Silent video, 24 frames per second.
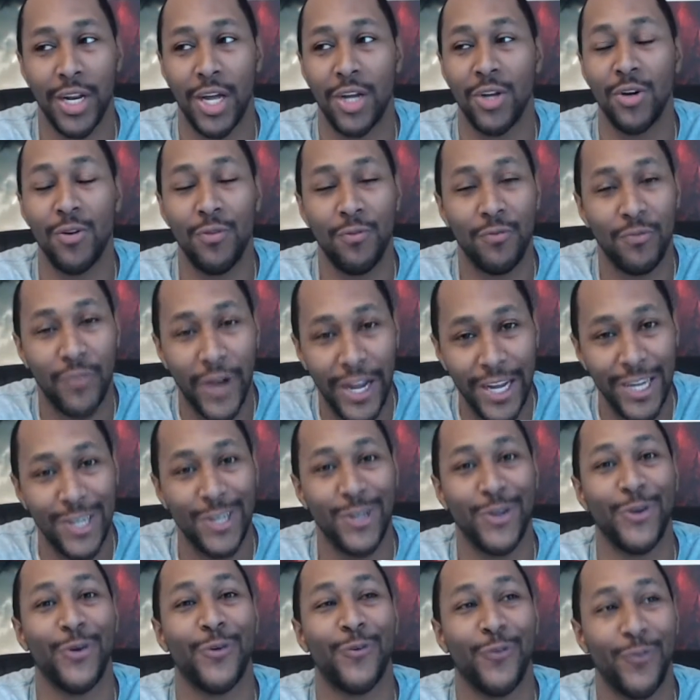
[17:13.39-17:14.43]
You're fighting
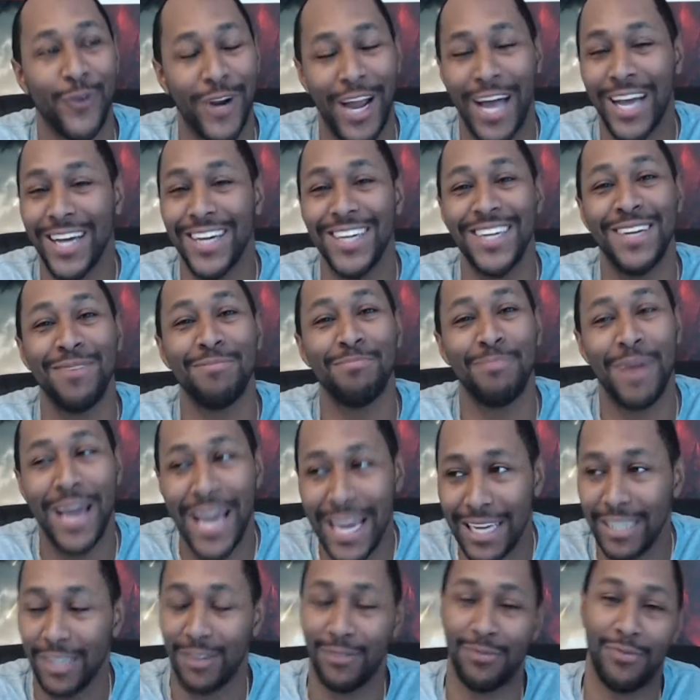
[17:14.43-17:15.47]
your friend. I couldn't
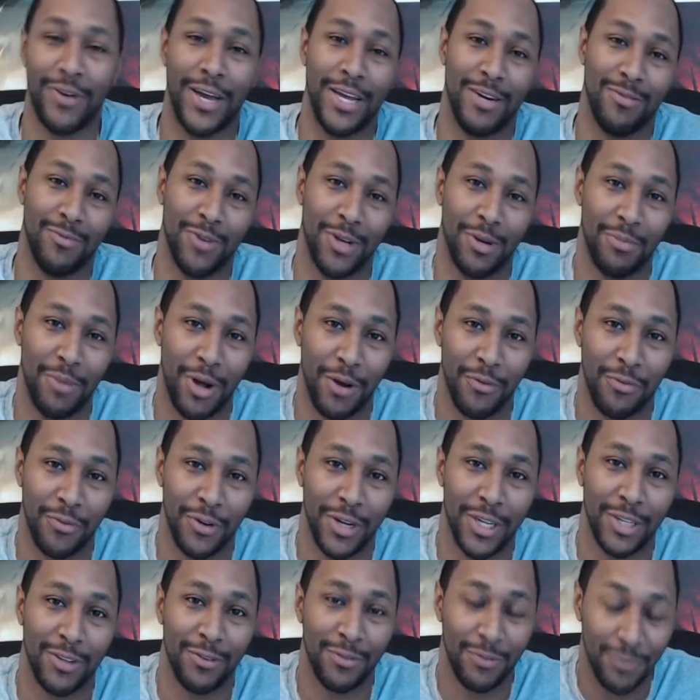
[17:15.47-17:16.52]
imagine fighting one of my
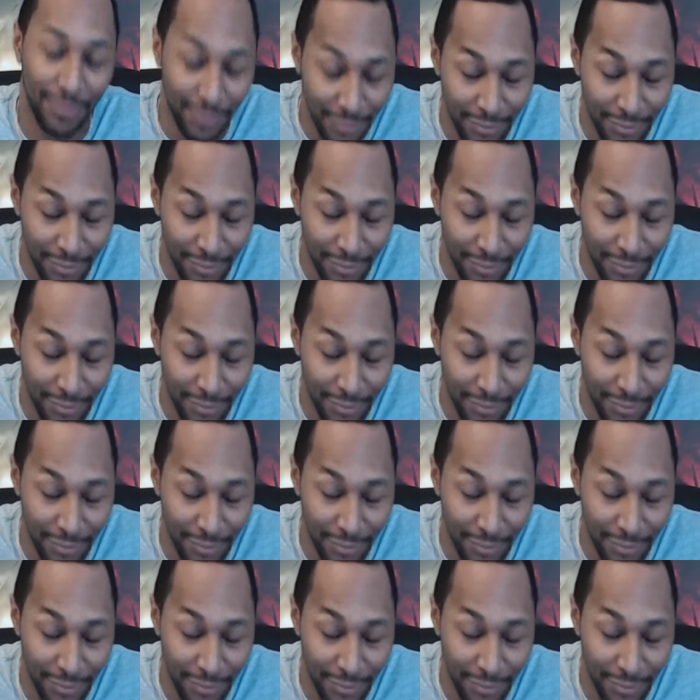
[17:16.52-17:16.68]
friends,